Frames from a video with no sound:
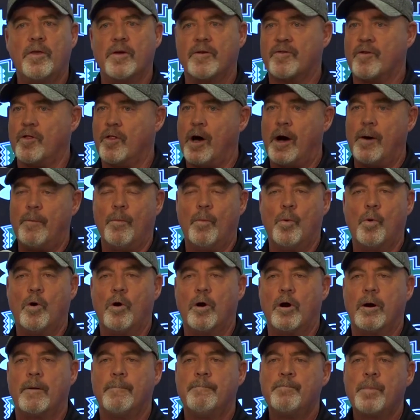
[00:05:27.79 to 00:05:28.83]
There's a lot
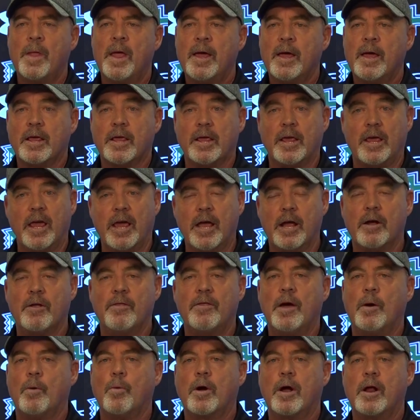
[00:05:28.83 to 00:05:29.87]
more gear
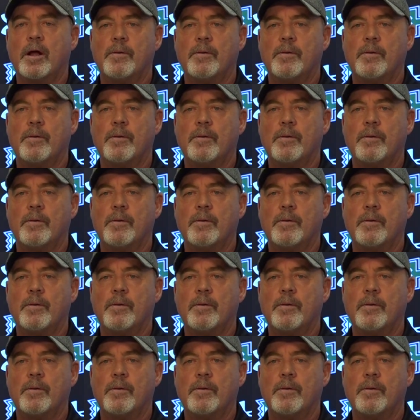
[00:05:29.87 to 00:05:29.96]
that we're